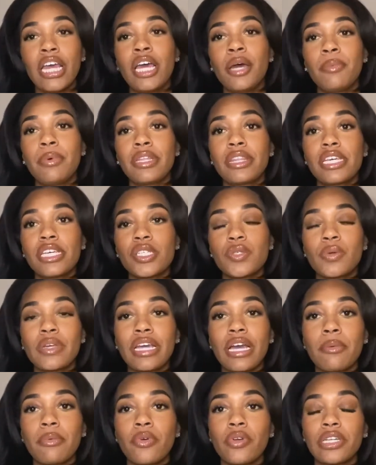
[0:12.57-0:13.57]
But this week
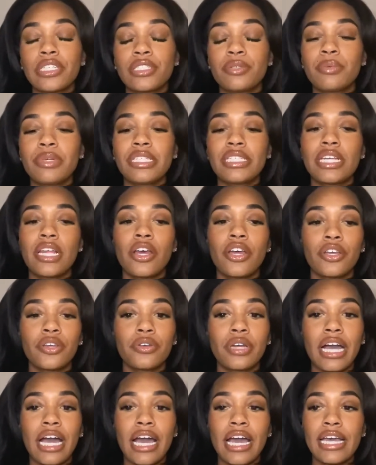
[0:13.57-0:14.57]
I'm going to be telling you
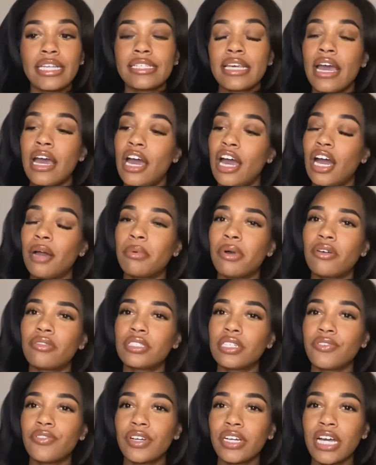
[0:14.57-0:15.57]
guys about
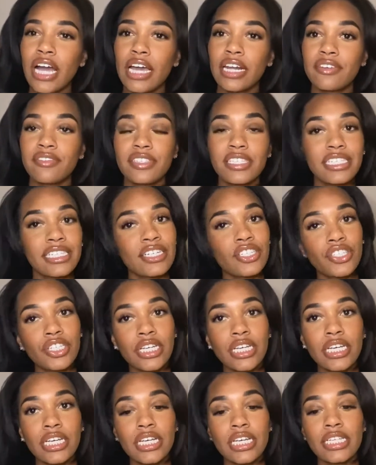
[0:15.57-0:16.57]
different kind of
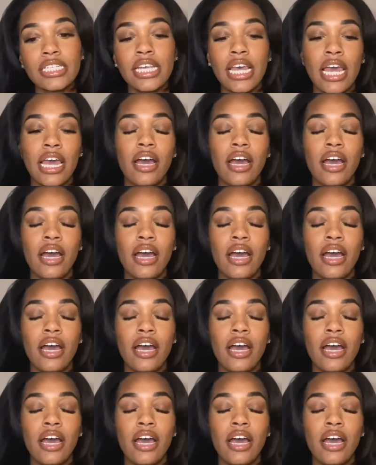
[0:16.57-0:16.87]
stitches